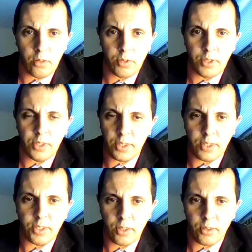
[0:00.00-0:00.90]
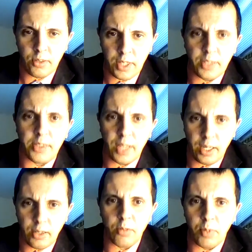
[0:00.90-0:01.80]
Within this context, I
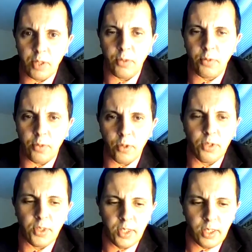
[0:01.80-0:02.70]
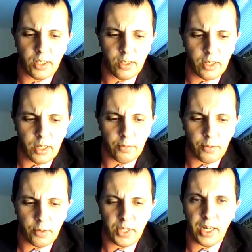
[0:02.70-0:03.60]
commend, of course, the
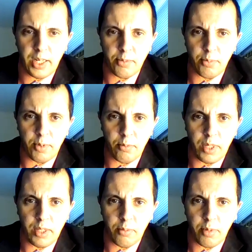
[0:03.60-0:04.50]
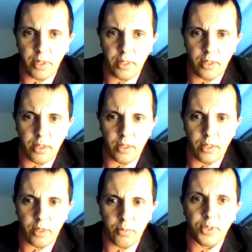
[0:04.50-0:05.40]
effort that has been made
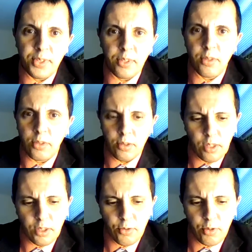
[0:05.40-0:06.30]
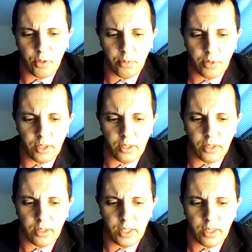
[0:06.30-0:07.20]
by President Donald Trump
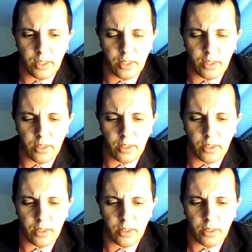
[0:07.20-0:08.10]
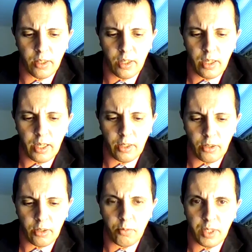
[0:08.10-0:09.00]
in the
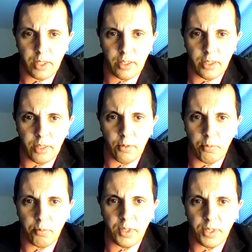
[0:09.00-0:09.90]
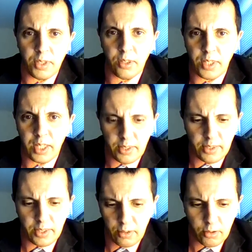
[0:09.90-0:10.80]
economic development
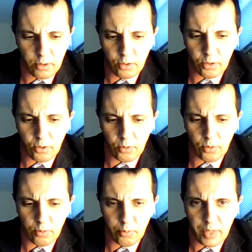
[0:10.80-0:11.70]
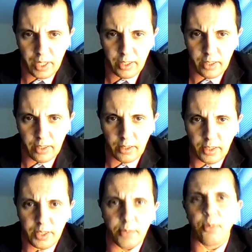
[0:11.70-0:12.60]
context in order to make
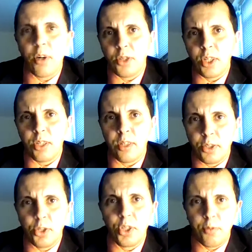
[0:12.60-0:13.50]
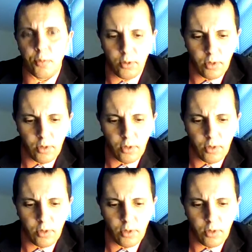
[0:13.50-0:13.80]
this project achievable.